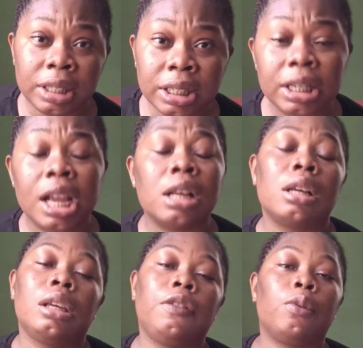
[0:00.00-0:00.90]
need
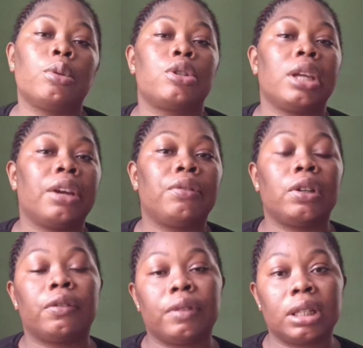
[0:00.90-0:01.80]
if you want to get
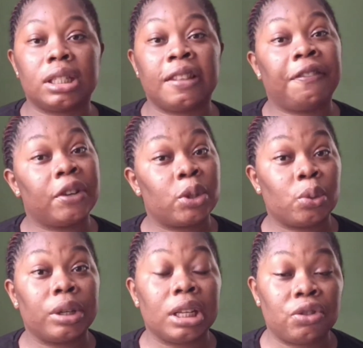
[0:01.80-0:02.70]
rid of it. The
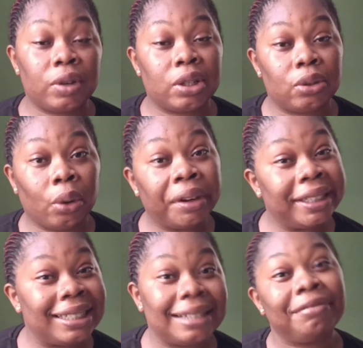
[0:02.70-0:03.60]
first one is
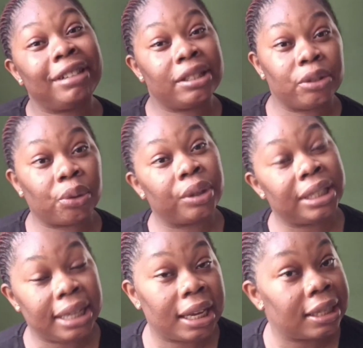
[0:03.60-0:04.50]
retinoid.
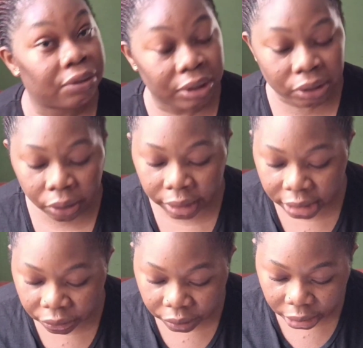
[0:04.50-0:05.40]
Yes,
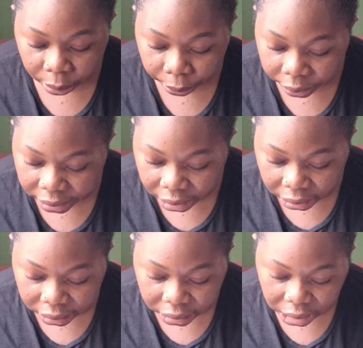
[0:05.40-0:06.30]
retinoid is really
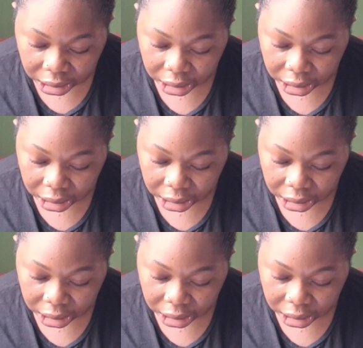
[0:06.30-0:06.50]
important.